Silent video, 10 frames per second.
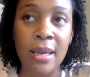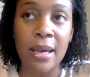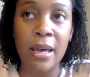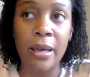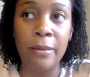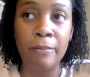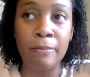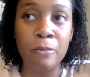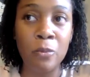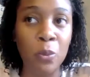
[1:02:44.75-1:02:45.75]

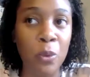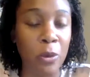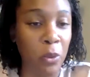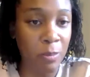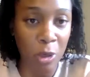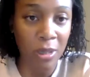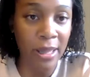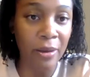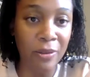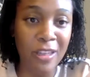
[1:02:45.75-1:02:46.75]
When we pull
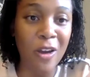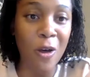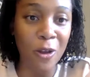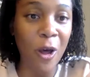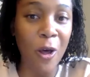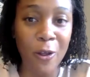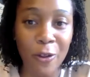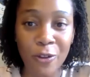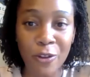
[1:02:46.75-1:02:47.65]
out the all call,